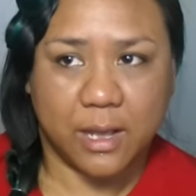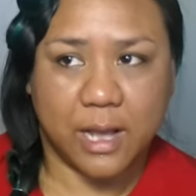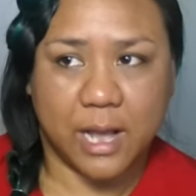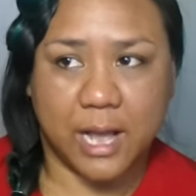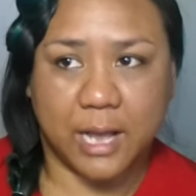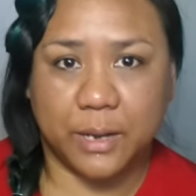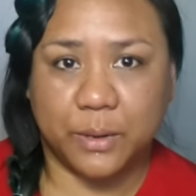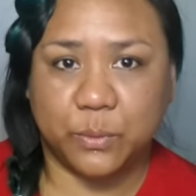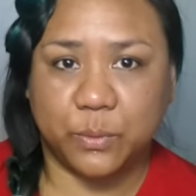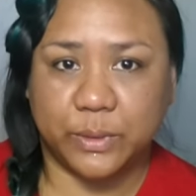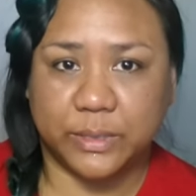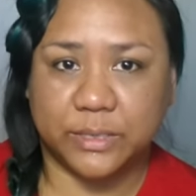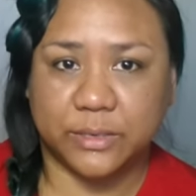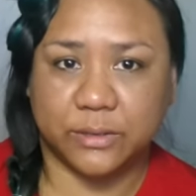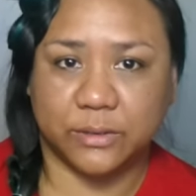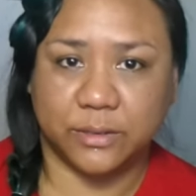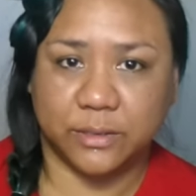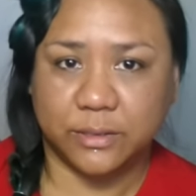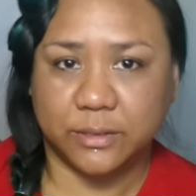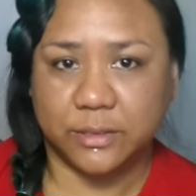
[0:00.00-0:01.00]
I
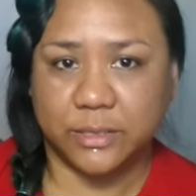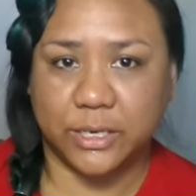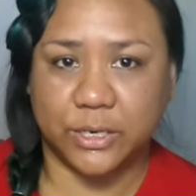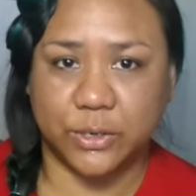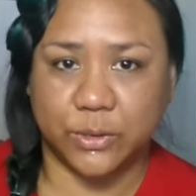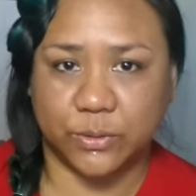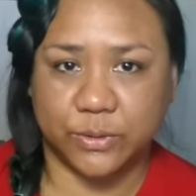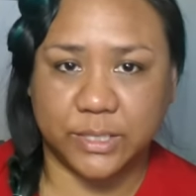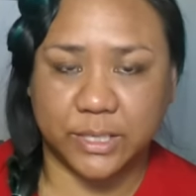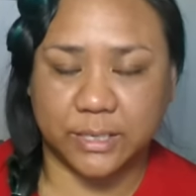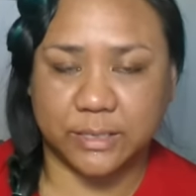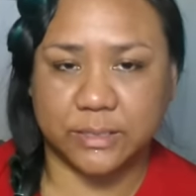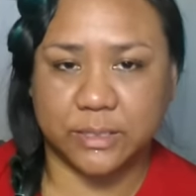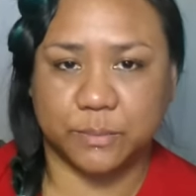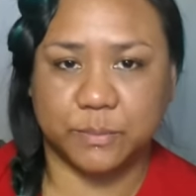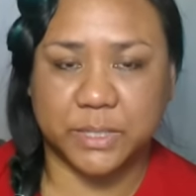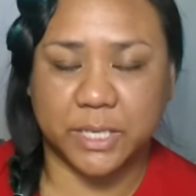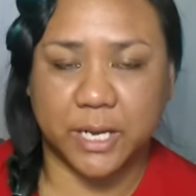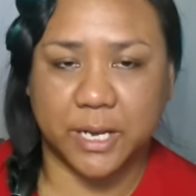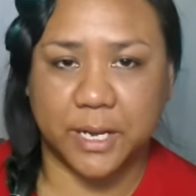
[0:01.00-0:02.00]
will, take
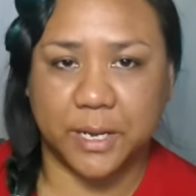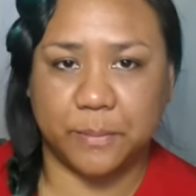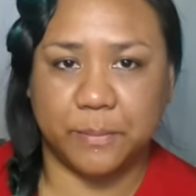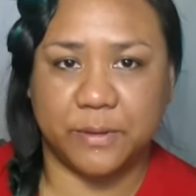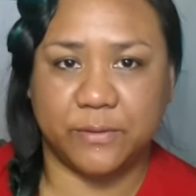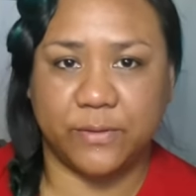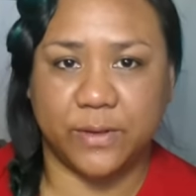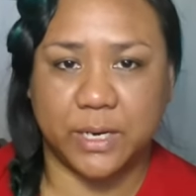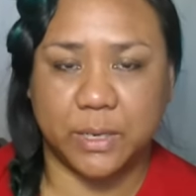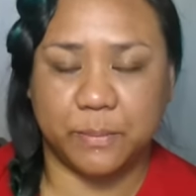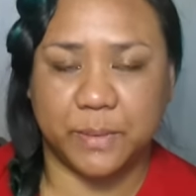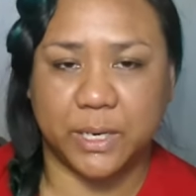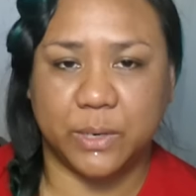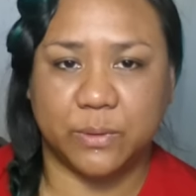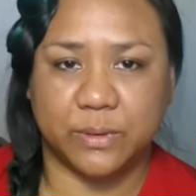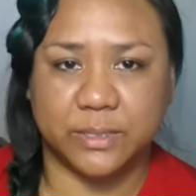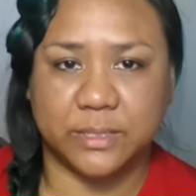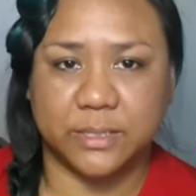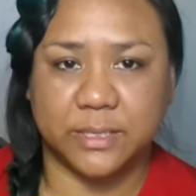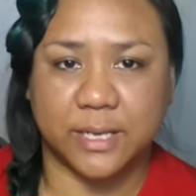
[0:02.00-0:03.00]
some time if anybody
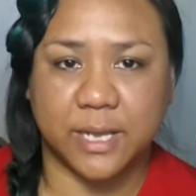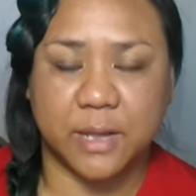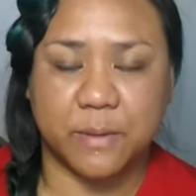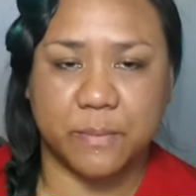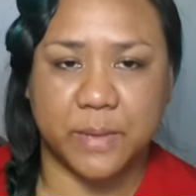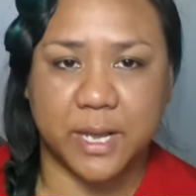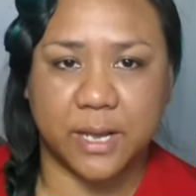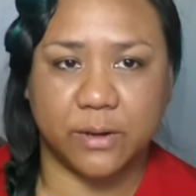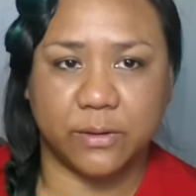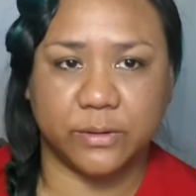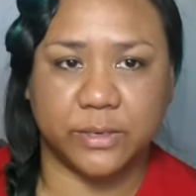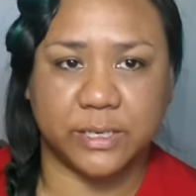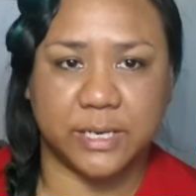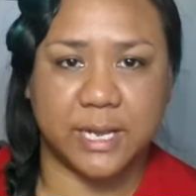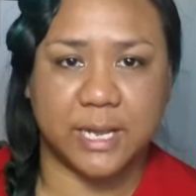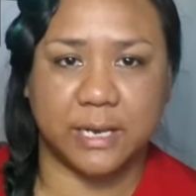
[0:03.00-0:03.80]
wants to come out